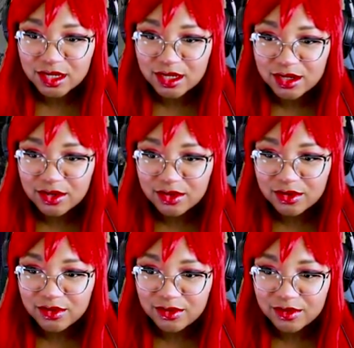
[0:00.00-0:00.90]
I don't
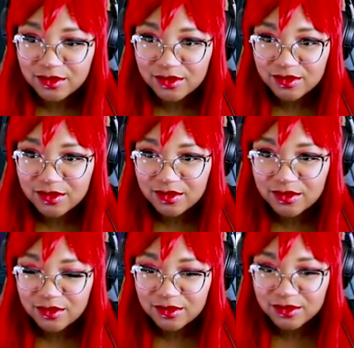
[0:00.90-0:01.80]
know.
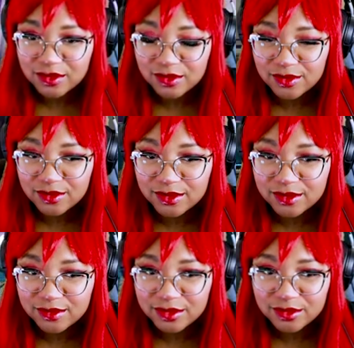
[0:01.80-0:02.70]
Oh, girl,
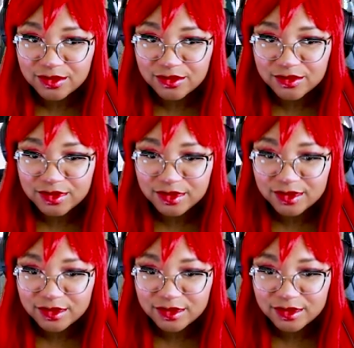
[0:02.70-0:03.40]
what you doing?